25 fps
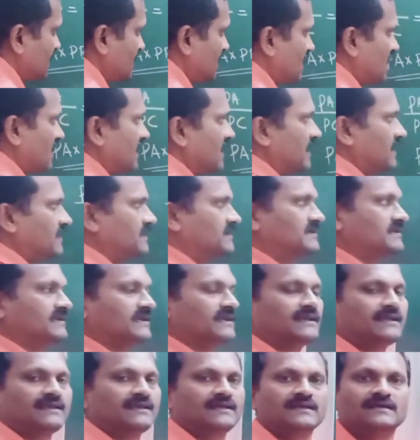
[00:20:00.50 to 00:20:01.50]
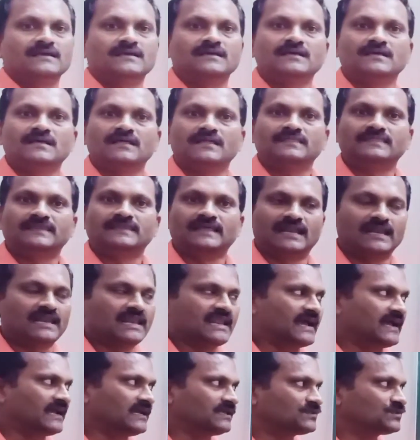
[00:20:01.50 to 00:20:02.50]
connecting the
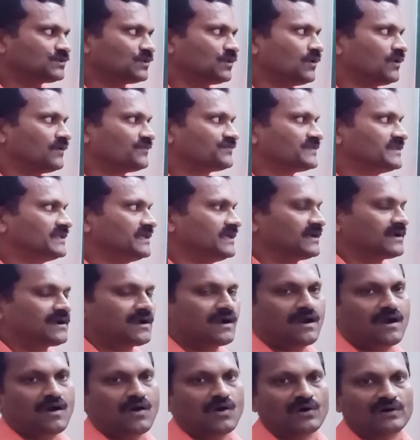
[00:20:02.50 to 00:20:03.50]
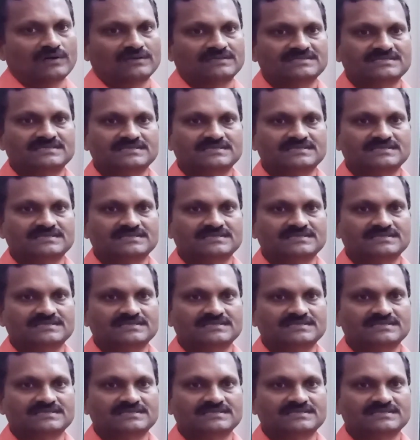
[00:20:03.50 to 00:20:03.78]
length of the chords.